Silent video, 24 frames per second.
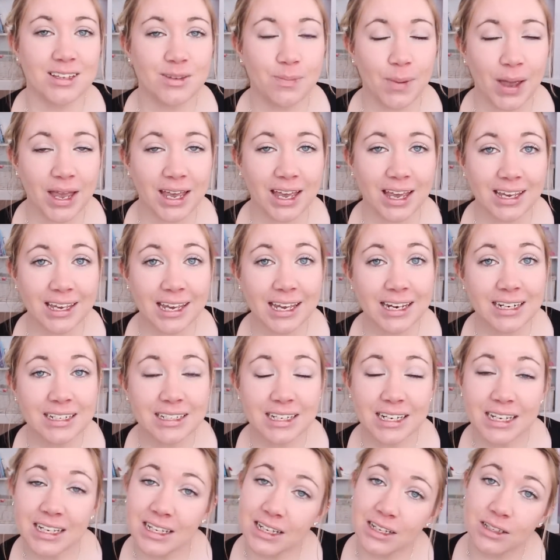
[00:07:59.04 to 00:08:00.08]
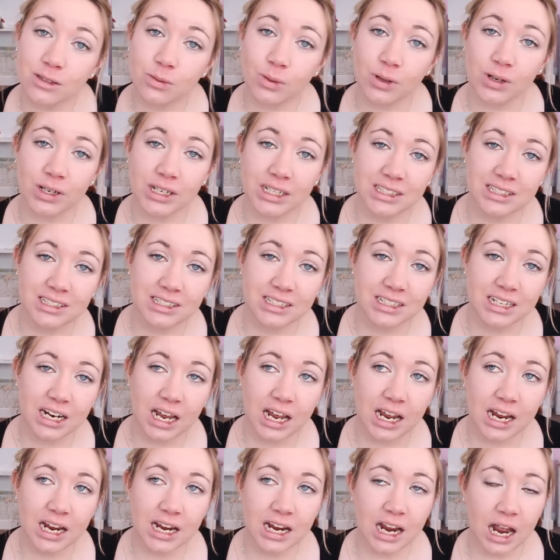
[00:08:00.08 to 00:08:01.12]
back at Kindy. That's where he is
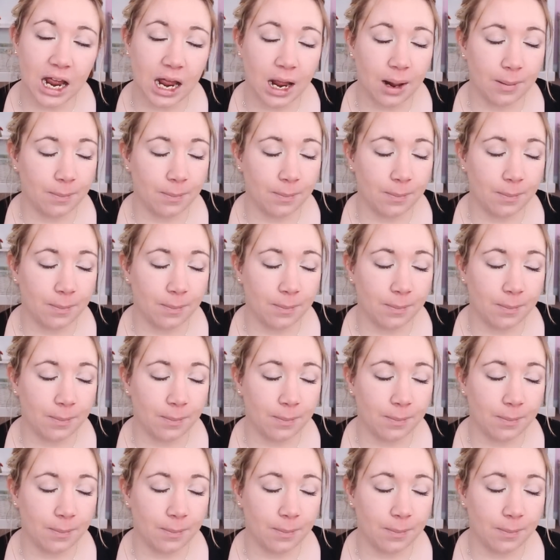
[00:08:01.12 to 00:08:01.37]
today.